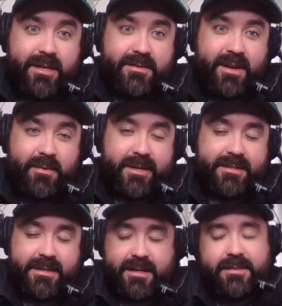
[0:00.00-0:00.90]
is
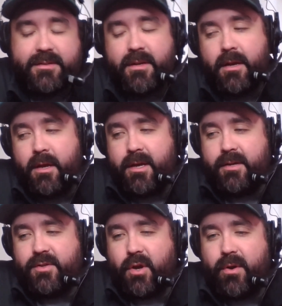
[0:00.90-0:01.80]
always nice.
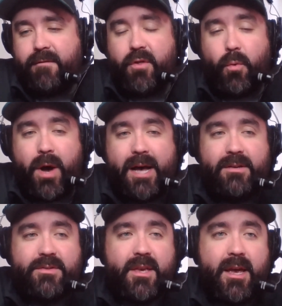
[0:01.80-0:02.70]
So if the
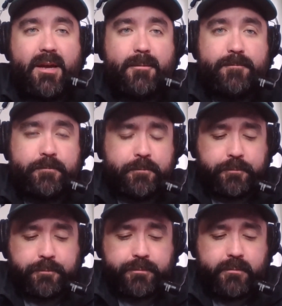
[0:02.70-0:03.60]
Wild can,
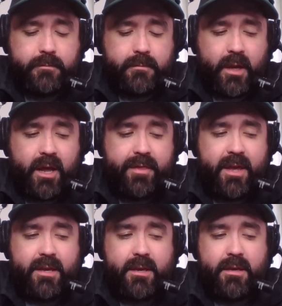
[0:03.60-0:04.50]
I
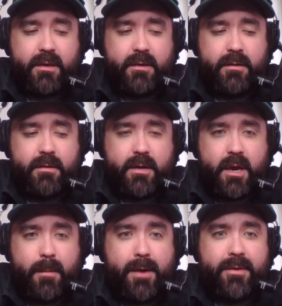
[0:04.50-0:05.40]
think,
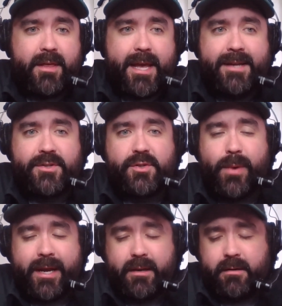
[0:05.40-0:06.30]
come out of the gate
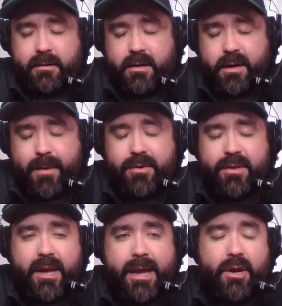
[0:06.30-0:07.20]
swinging, come out of
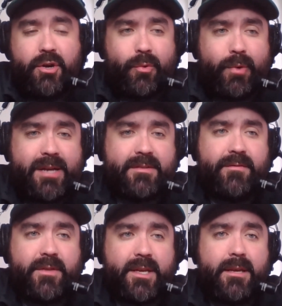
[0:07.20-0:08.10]
the gate
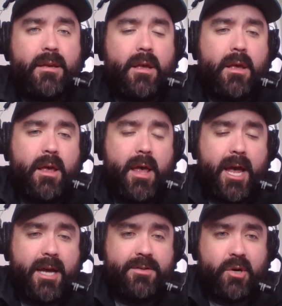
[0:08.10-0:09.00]
aggressively,
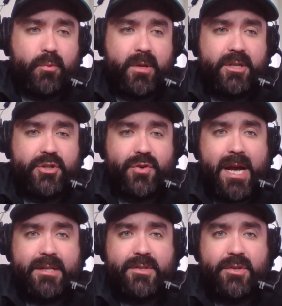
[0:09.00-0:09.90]
and uh, really
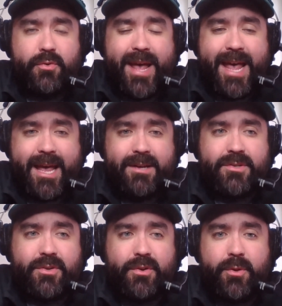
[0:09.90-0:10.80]
try to
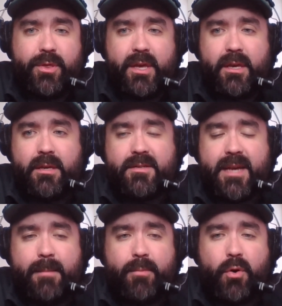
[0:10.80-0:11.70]
handle the
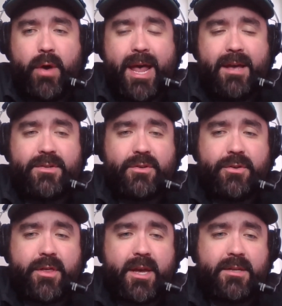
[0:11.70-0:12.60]
tempo, handle
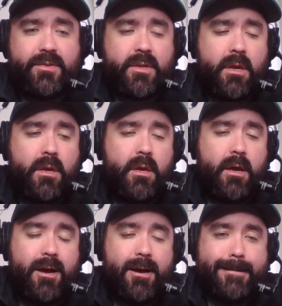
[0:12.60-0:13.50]
things
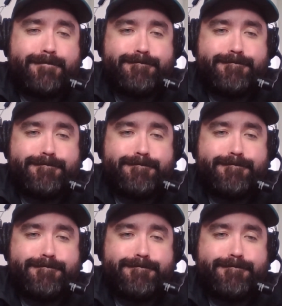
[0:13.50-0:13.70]
uh,